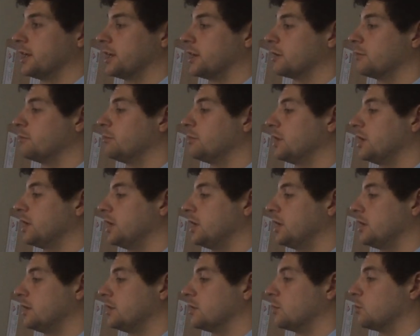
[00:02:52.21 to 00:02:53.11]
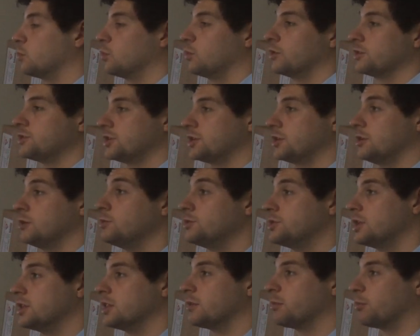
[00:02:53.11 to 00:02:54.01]
It can be the water
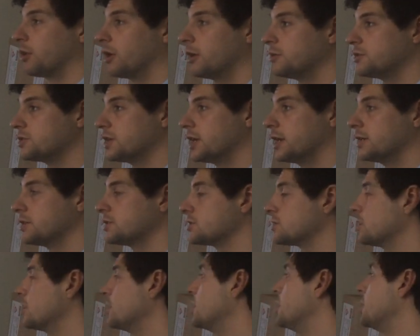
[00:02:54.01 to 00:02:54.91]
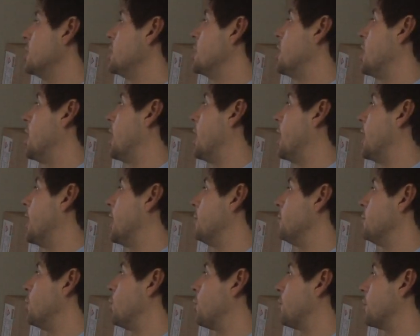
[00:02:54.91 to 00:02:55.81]
used in the process.
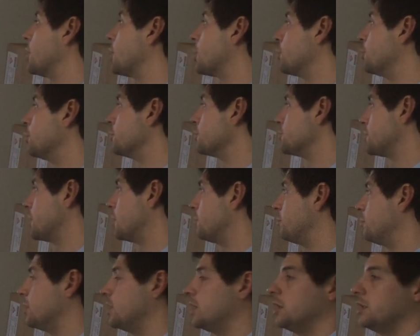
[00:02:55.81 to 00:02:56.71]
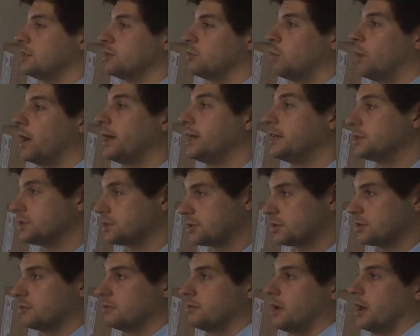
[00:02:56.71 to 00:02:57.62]
Or it can also be the
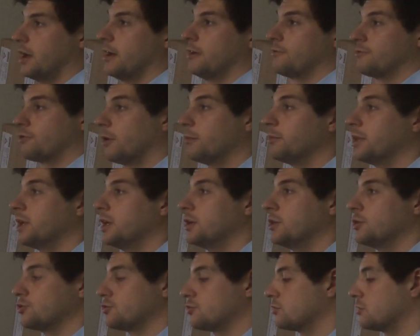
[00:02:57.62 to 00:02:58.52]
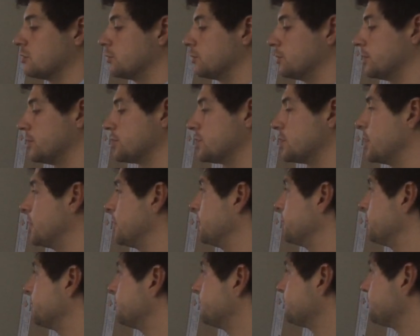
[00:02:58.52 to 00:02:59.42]
waste from the industrial water.
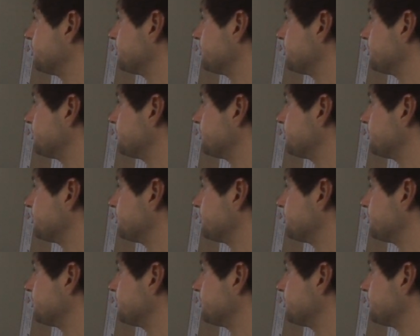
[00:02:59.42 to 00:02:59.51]
Yeah.